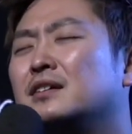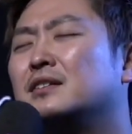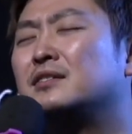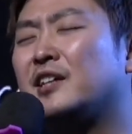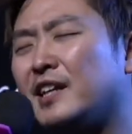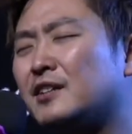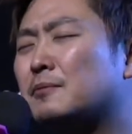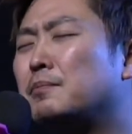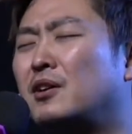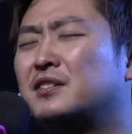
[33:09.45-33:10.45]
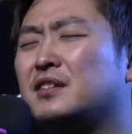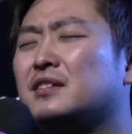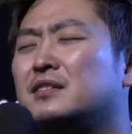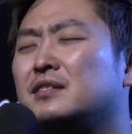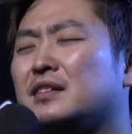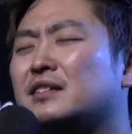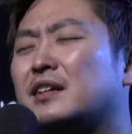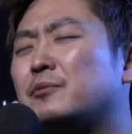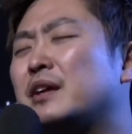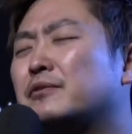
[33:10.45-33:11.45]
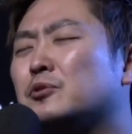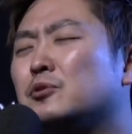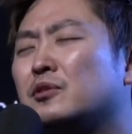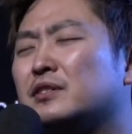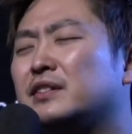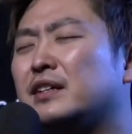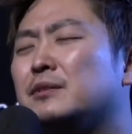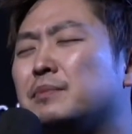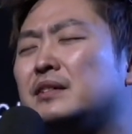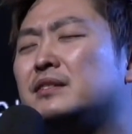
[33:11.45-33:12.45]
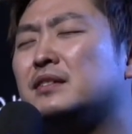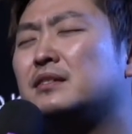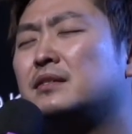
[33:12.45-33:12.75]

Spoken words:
ticking the boxes, things that we have to do on a daily basis.